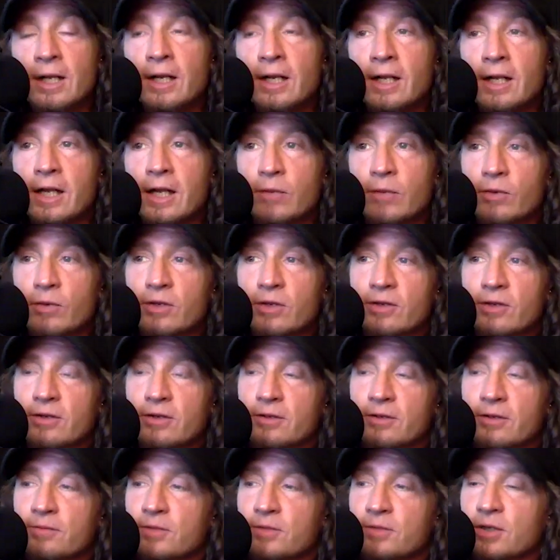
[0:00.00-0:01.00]
And one of
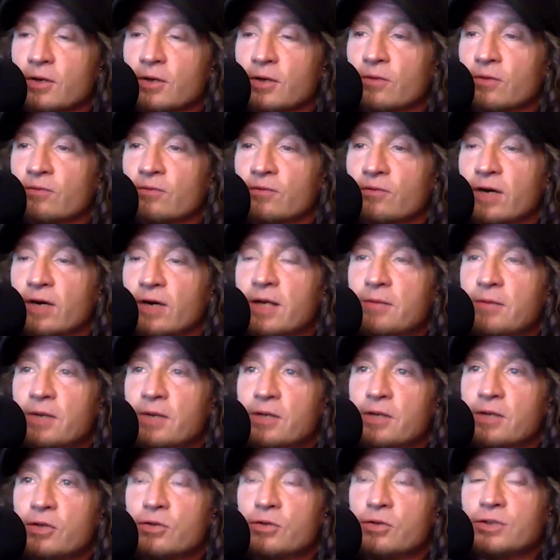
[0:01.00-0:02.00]
the, you know, for
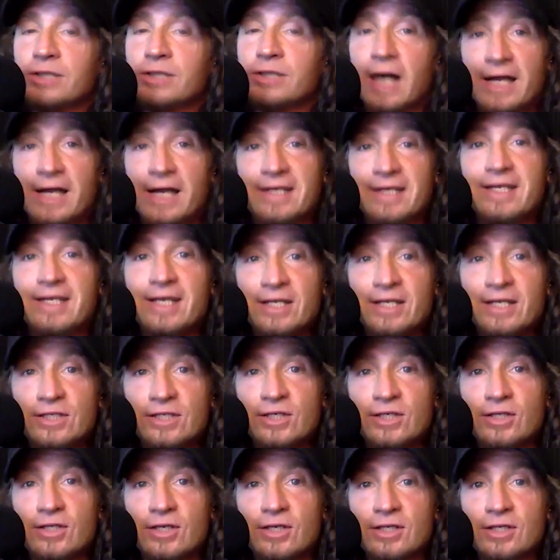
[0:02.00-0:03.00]
anybody who's gotten
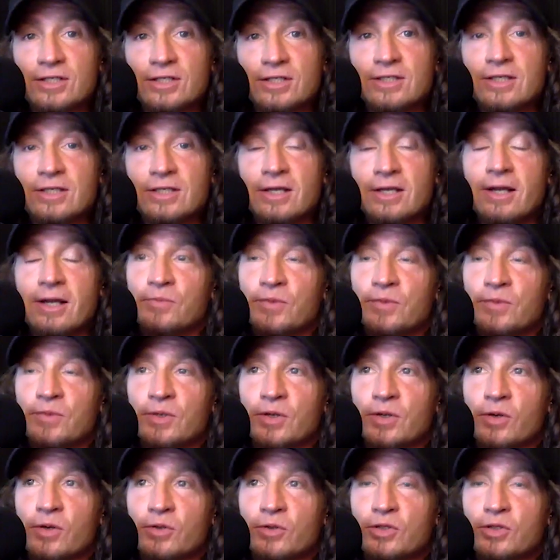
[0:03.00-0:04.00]
into this,
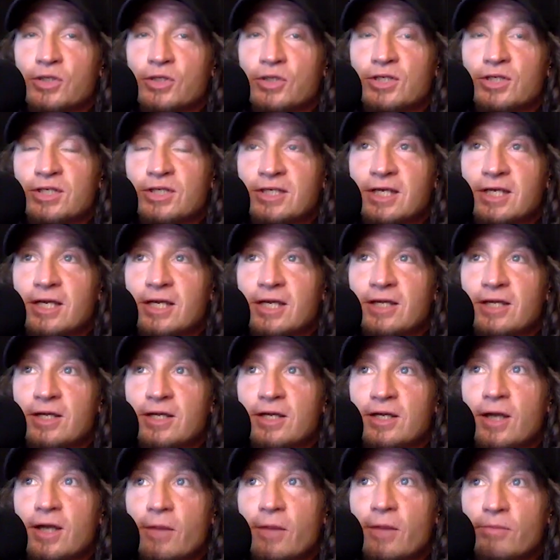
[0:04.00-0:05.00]
you know, to see the
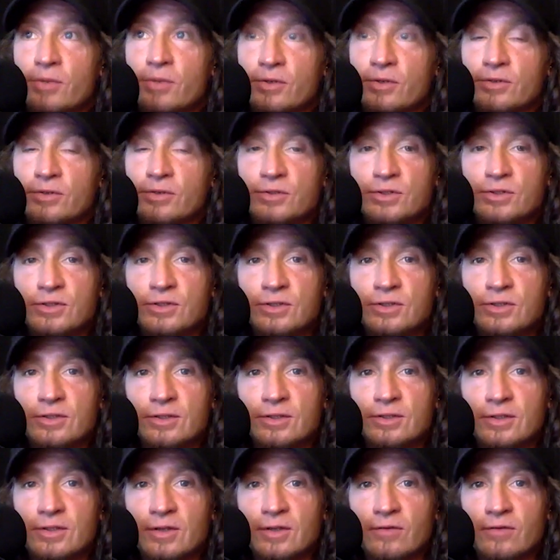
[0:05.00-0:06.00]
numbers
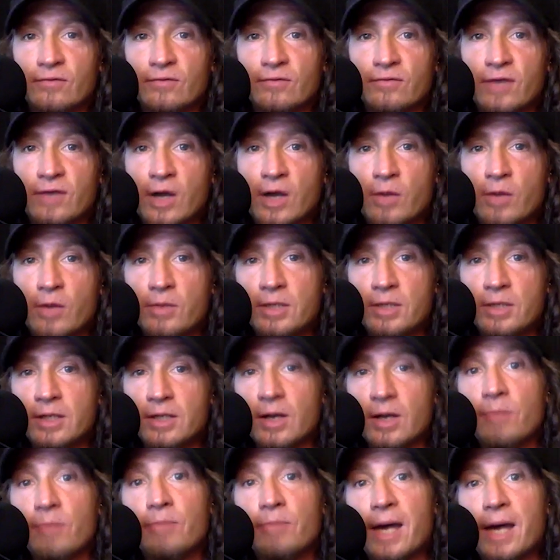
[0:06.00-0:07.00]
of how many
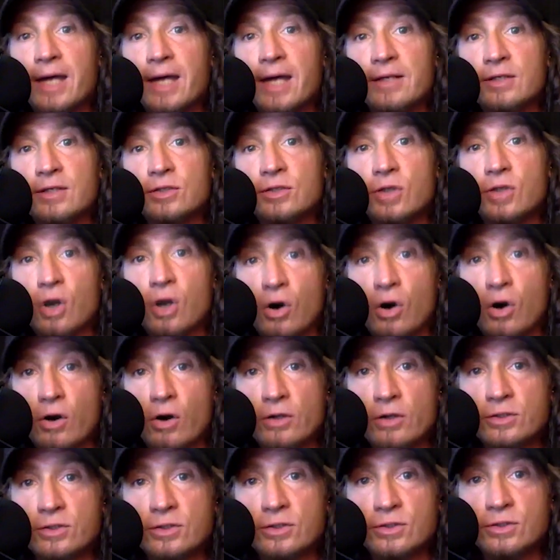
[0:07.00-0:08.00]
abandoned
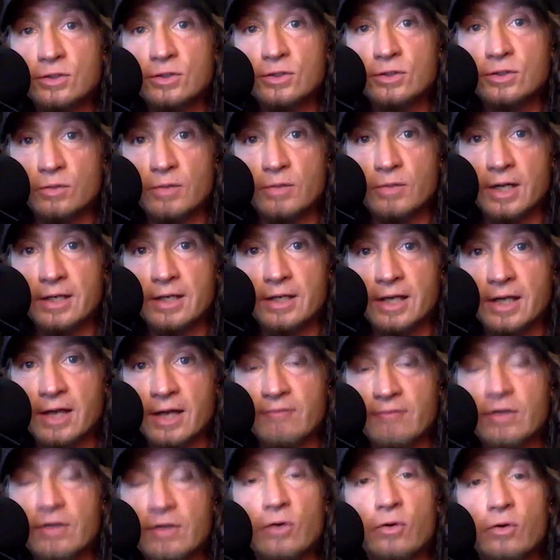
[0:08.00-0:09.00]
carts you might
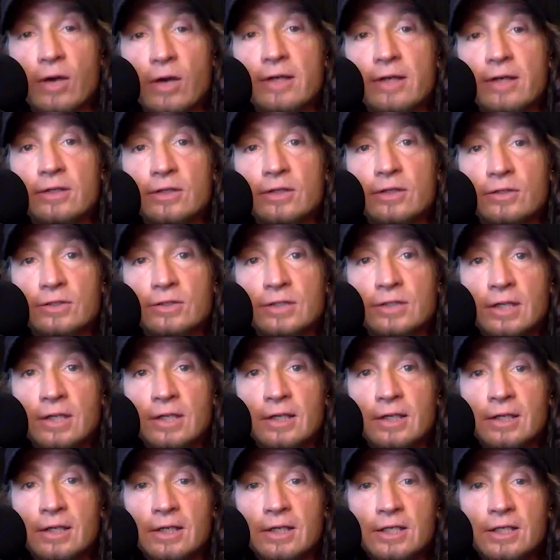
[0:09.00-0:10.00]
have. Now, granted, there's
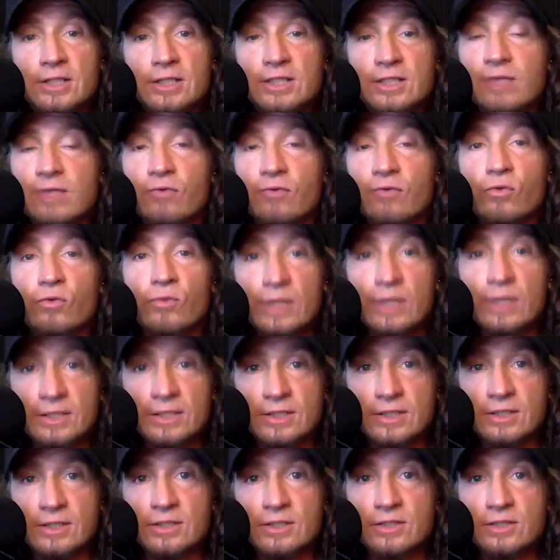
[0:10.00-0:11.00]
several
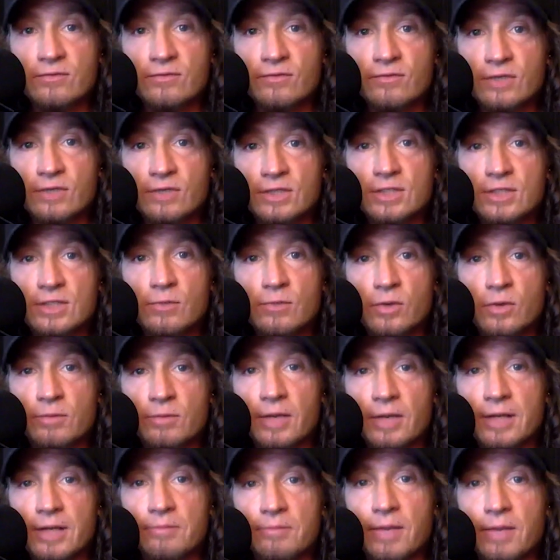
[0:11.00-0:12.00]
reasons for that someone
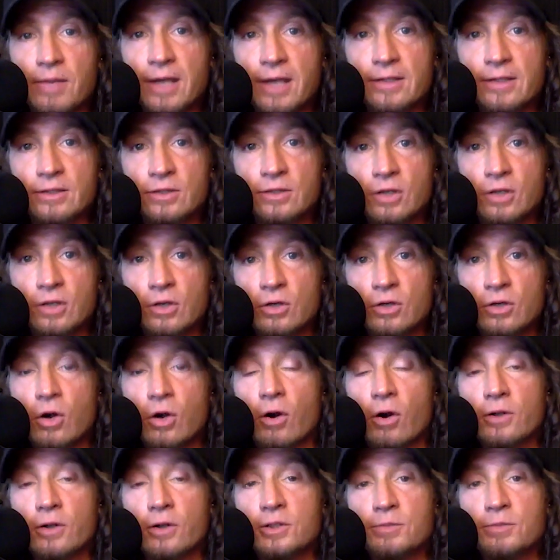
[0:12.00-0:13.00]
might abandon
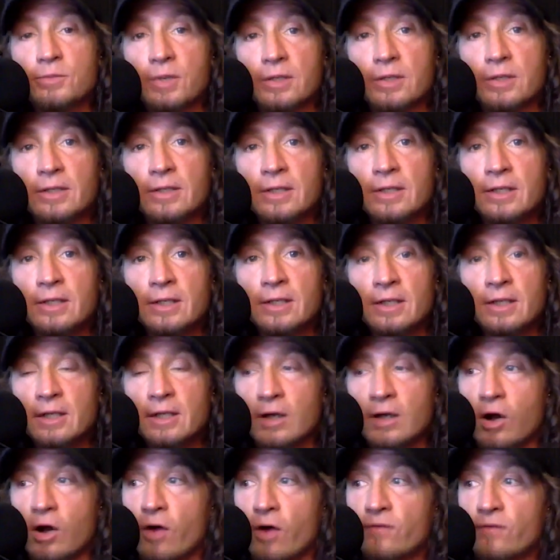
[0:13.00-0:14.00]
carts, but
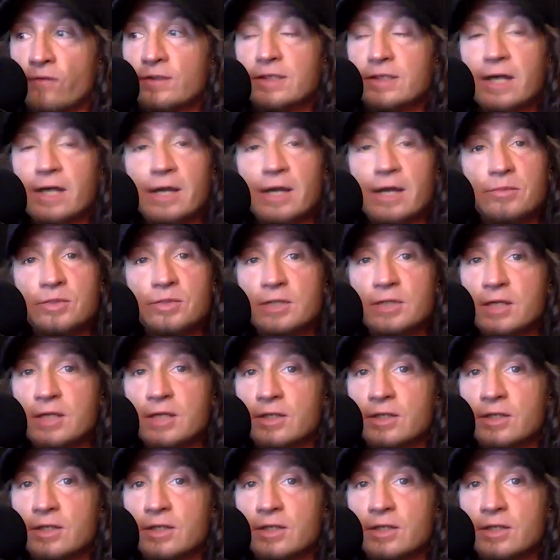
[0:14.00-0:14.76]
oftentimes they